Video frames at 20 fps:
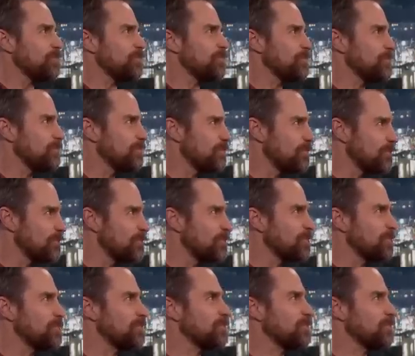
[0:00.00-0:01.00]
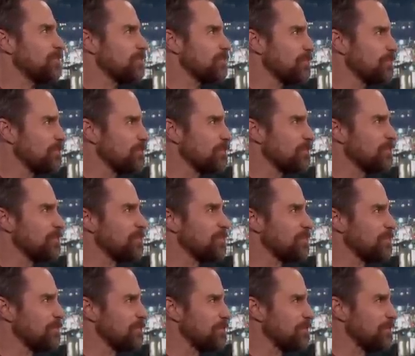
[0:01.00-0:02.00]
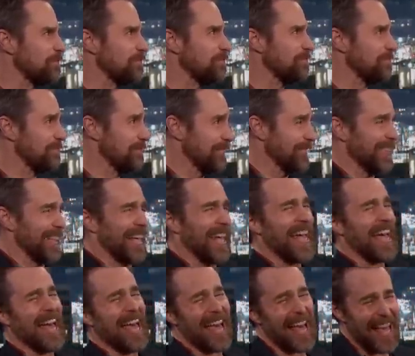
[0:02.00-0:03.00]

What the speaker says: (not speaking)